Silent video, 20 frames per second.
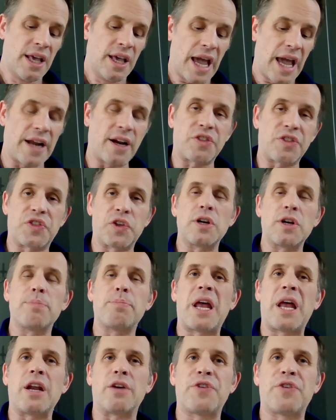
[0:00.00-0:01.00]
And a third
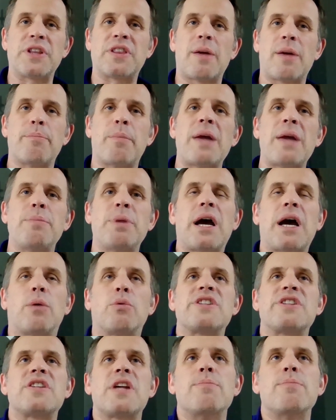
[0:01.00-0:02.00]
benefit that might be, I
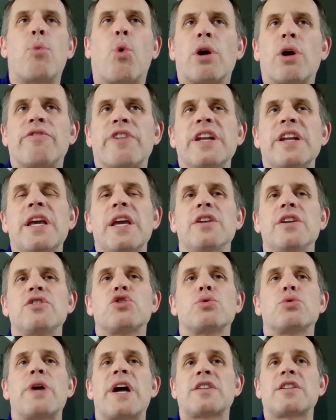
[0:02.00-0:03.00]
would say, more of an
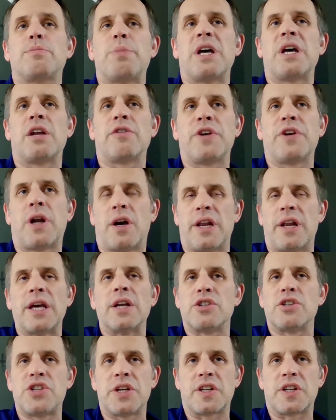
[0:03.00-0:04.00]
indirect benefit on
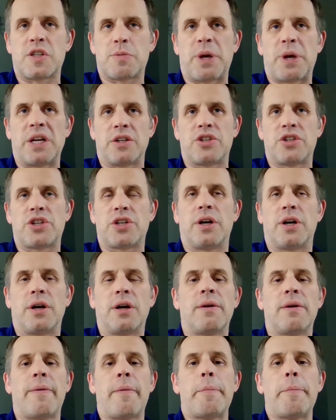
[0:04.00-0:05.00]
energy
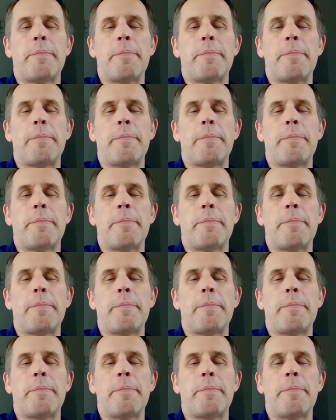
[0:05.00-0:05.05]
expenditure